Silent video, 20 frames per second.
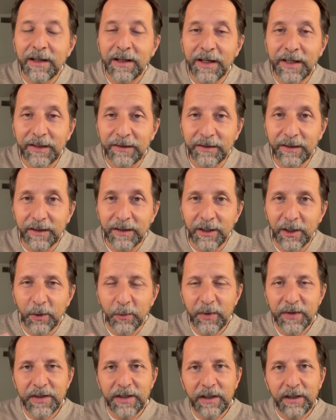rete
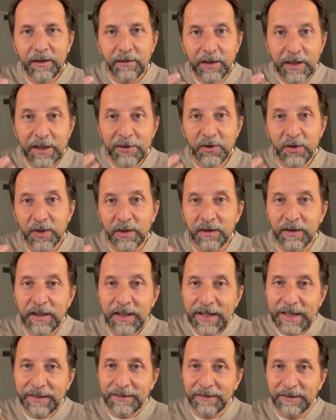with the ancient
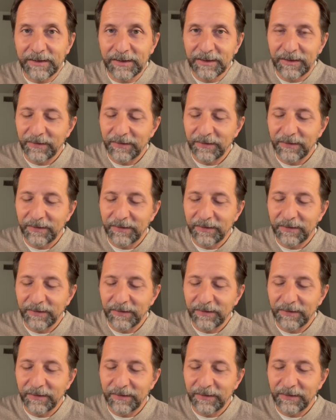net,